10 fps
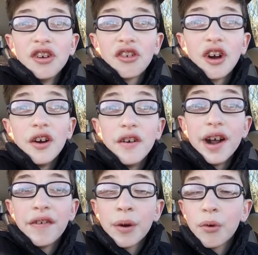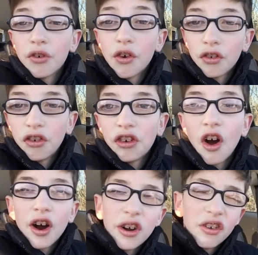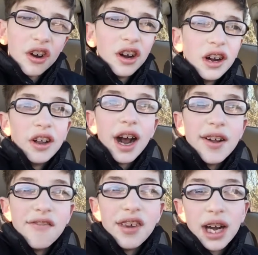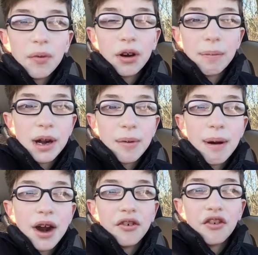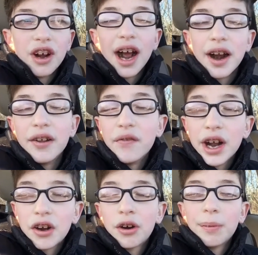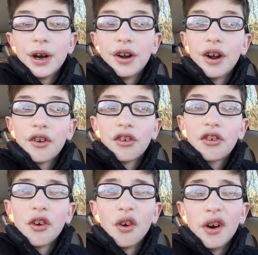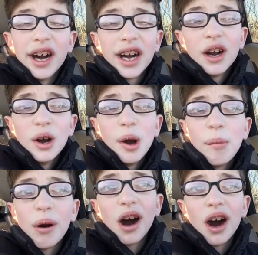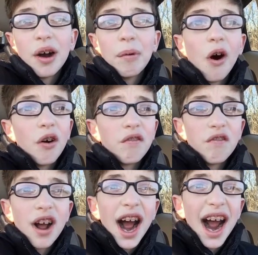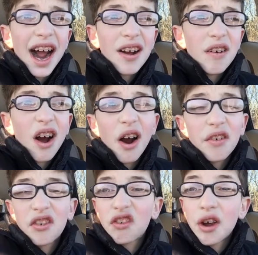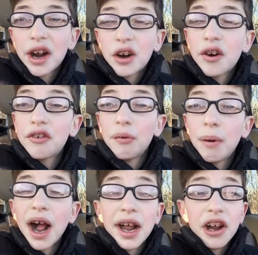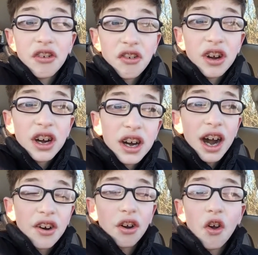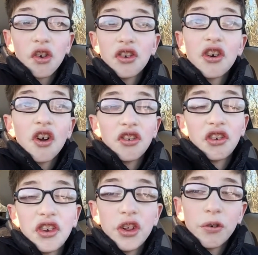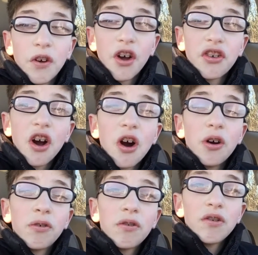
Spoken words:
So if he was onside, then it would have been a penalty and it could have been another story. But apart from that, I would say Crystal Palace had a lot of the chances in the first half.